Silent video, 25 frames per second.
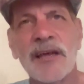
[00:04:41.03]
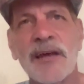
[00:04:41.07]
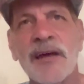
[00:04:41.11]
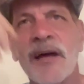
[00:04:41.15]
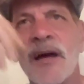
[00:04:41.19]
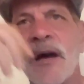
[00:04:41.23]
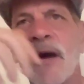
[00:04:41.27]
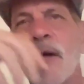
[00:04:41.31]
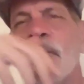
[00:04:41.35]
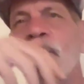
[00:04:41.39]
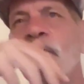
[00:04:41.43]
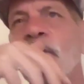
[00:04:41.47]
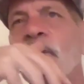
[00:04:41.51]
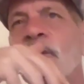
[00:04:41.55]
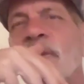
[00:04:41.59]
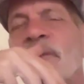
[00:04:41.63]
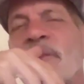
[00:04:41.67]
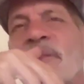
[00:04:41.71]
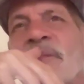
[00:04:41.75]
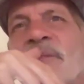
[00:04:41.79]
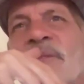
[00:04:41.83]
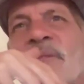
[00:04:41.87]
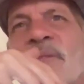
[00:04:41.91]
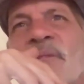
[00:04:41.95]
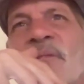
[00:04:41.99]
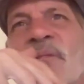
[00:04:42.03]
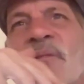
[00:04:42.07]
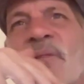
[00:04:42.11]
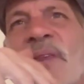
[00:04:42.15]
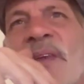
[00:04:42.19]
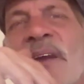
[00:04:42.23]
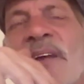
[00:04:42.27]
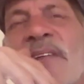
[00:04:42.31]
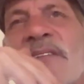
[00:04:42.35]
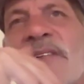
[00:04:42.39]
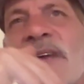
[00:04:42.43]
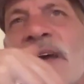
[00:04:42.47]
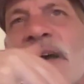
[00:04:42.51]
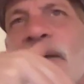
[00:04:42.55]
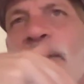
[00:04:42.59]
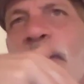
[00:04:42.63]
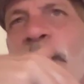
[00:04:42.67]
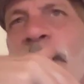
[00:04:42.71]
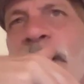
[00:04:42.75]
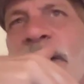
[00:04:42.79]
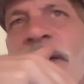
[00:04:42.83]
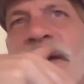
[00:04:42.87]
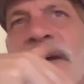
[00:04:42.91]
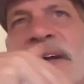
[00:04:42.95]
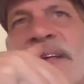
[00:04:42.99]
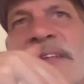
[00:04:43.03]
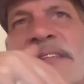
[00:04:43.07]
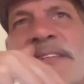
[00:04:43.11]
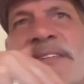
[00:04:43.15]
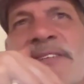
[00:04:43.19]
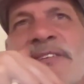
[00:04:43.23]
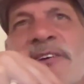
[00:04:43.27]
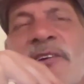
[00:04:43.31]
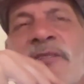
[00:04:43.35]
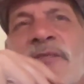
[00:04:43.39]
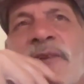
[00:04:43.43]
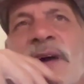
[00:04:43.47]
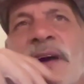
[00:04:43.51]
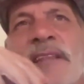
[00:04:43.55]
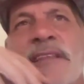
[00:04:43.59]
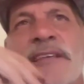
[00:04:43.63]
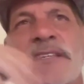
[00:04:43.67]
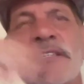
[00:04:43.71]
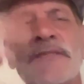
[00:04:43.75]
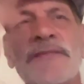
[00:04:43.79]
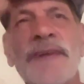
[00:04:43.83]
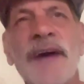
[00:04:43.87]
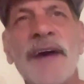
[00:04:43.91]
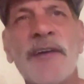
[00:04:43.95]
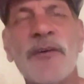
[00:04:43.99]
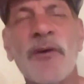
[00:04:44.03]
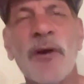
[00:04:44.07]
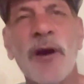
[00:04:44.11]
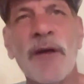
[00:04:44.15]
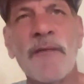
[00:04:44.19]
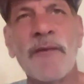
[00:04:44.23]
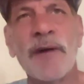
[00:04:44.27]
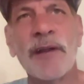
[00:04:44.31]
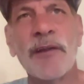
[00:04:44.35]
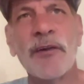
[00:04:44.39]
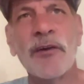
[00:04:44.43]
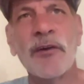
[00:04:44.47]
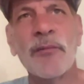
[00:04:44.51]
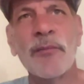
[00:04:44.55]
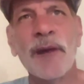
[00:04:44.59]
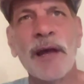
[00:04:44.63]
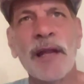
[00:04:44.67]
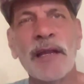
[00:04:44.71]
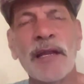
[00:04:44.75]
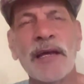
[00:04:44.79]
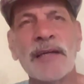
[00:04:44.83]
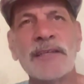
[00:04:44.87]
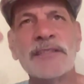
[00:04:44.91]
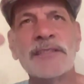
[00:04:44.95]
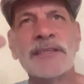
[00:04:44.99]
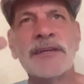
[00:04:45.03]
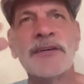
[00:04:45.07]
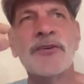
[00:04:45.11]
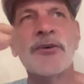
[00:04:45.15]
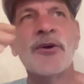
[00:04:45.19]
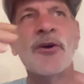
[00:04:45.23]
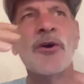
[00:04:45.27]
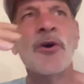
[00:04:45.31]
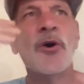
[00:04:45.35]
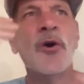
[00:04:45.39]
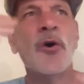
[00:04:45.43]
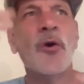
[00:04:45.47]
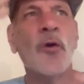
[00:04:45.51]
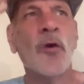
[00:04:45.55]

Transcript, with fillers: Um, it's like, am I going to continue to fight this fight, or have I learned my lesson?